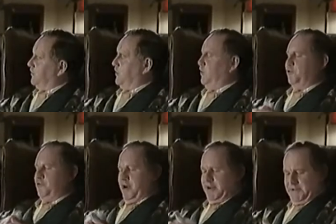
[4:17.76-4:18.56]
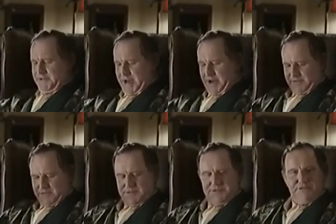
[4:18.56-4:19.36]
Deodorizes
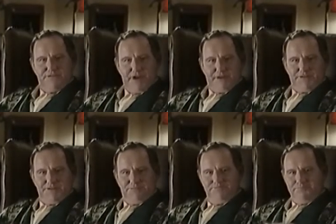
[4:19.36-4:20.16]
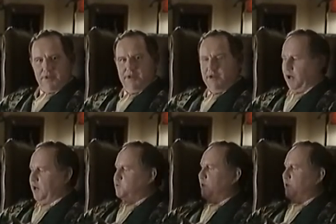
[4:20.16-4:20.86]
and disinfects. Glen